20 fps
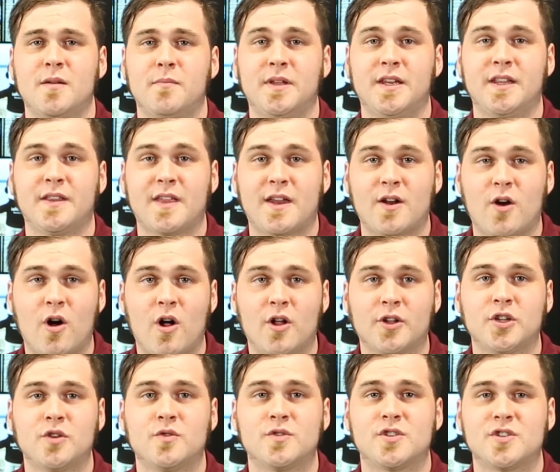meaning that
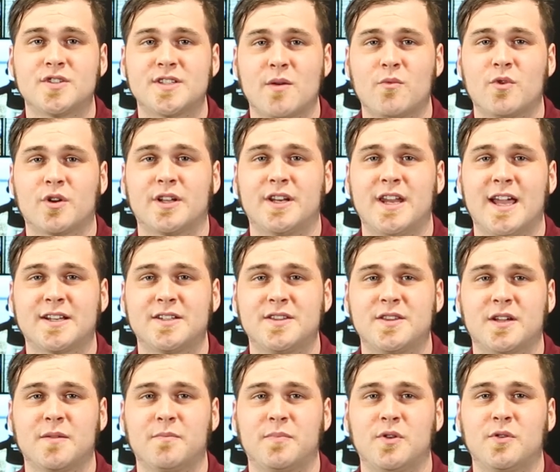all users that will connect to
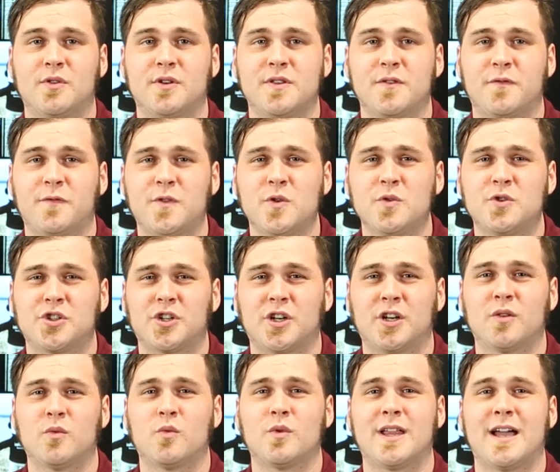the computer in the
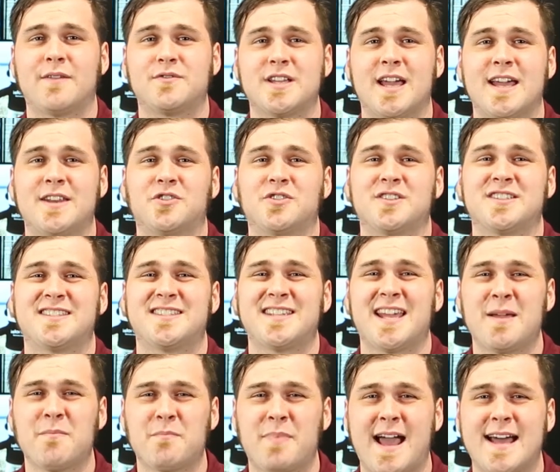future will have to enter the
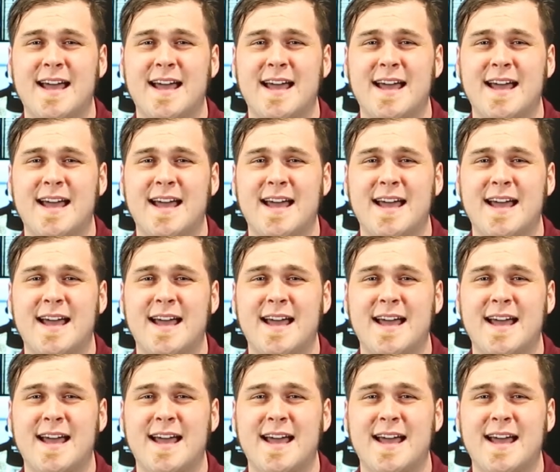same